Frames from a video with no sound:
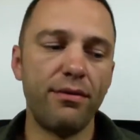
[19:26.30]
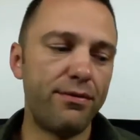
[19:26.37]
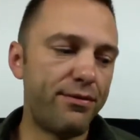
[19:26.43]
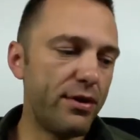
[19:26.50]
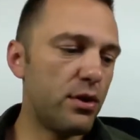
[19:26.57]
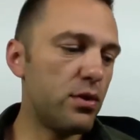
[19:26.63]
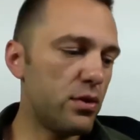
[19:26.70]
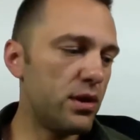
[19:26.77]

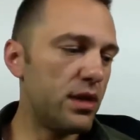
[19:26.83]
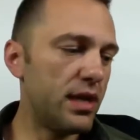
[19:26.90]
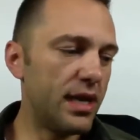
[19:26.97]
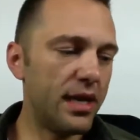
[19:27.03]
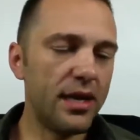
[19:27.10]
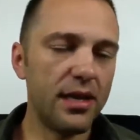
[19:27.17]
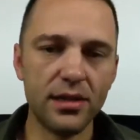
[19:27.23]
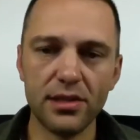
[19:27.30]
Food
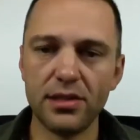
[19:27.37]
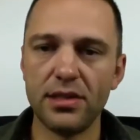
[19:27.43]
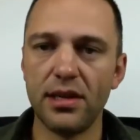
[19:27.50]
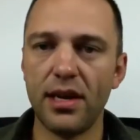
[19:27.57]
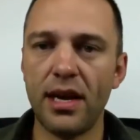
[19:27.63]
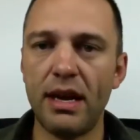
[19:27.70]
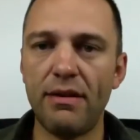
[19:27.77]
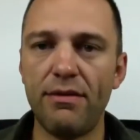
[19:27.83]
is
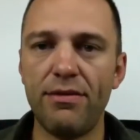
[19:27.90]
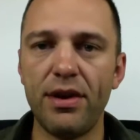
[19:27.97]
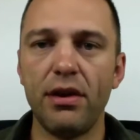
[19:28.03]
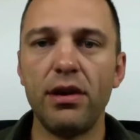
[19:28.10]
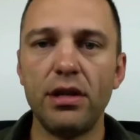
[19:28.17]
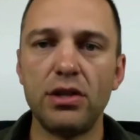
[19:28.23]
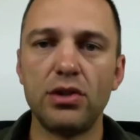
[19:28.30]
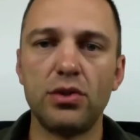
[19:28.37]
a
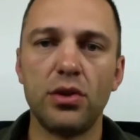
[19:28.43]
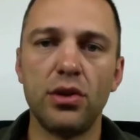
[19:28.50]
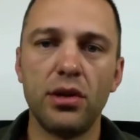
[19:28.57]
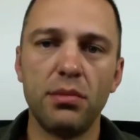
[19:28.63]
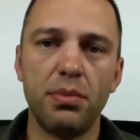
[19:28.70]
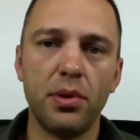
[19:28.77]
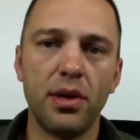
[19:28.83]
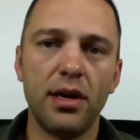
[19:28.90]
very
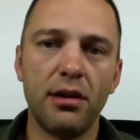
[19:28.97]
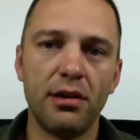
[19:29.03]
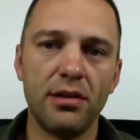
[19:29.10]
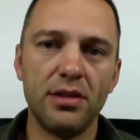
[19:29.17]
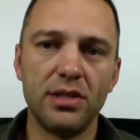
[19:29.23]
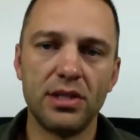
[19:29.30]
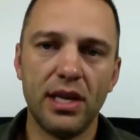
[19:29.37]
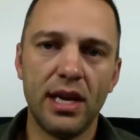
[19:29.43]
strong player in
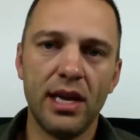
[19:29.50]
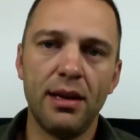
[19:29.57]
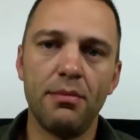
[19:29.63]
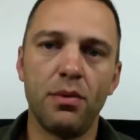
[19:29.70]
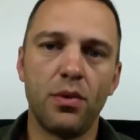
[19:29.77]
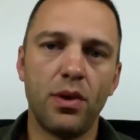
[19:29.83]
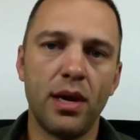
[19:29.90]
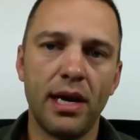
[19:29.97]
this
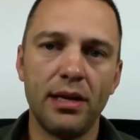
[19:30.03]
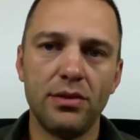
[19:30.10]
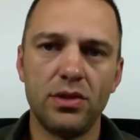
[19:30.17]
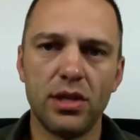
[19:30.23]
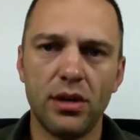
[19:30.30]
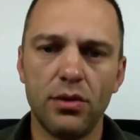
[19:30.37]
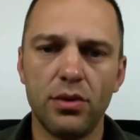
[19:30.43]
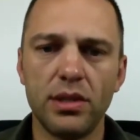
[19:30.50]
game, okay?
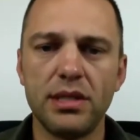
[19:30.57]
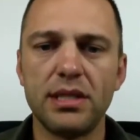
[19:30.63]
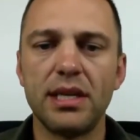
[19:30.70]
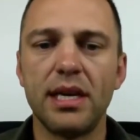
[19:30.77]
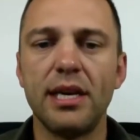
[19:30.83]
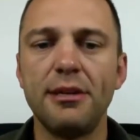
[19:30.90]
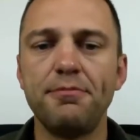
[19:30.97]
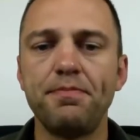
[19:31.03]
So let's
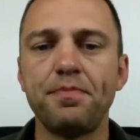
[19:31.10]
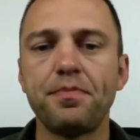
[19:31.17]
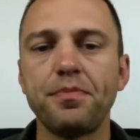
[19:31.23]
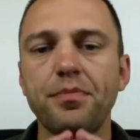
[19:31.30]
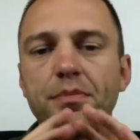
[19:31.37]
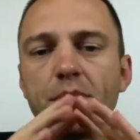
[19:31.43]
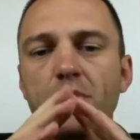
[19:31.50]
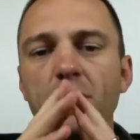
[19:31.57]
say,
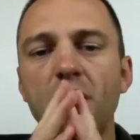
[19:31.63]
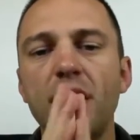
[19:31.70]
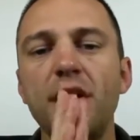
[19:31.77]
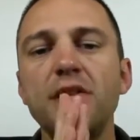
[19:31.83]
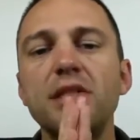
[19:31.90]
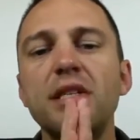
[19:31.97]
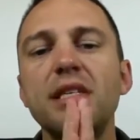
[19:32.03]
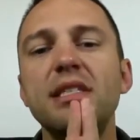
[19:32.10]

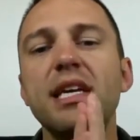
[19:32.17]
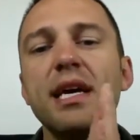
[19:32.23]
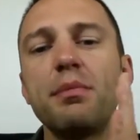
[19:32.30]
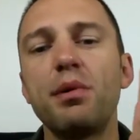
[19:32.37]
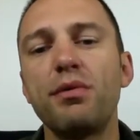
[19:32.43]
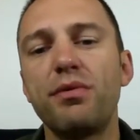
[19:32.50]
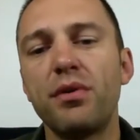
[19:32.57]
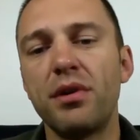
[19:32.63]
here's an
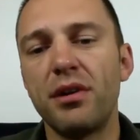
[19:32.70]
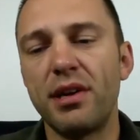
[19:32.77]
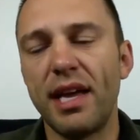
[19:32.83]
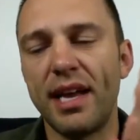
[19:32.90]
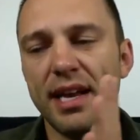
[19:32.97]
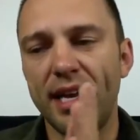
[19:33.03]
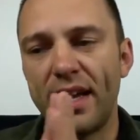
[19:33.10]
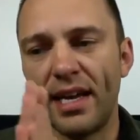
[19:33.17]
example for an
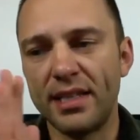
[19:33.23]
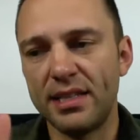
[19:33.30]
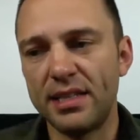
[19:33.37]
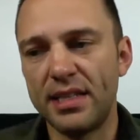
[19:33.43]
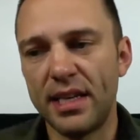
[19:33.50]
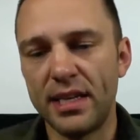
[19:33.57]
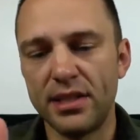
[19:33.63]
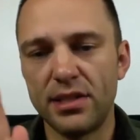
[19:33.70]
organic acid
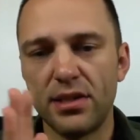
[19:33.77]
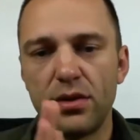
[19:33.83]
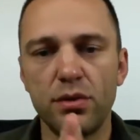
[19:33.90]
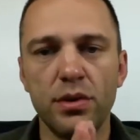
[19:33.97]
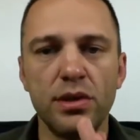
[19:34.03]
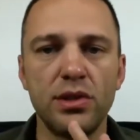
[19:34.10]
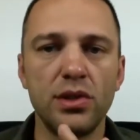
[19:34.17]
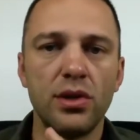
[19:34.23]
test
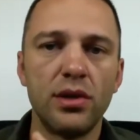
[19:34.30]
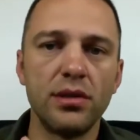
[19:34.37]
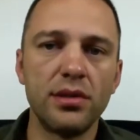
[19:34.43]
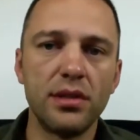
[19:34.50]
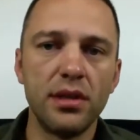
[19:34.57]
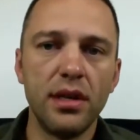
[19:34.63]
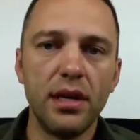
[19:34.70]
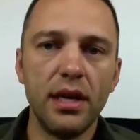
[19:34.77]
result.